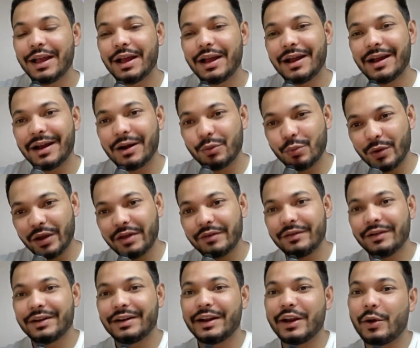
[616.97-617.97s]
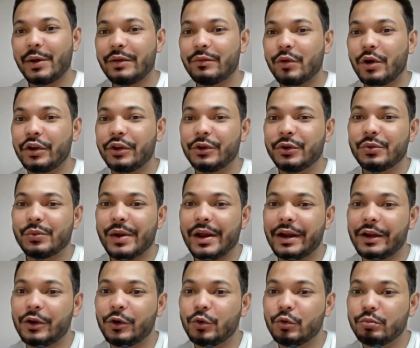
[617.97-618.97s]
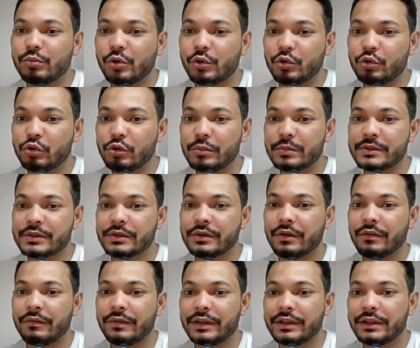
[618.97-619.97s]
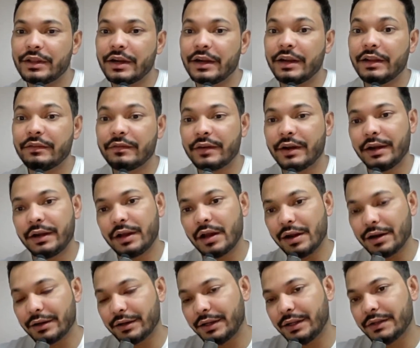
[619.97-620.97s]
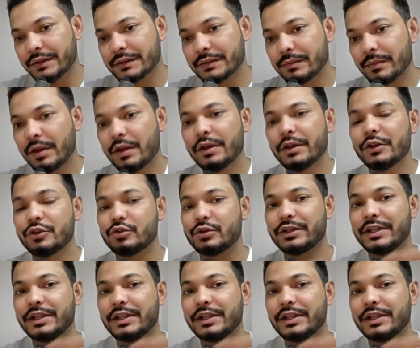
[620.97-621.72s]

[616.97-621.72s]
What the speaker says: However, now I want you to add two more groups with the different targetings. So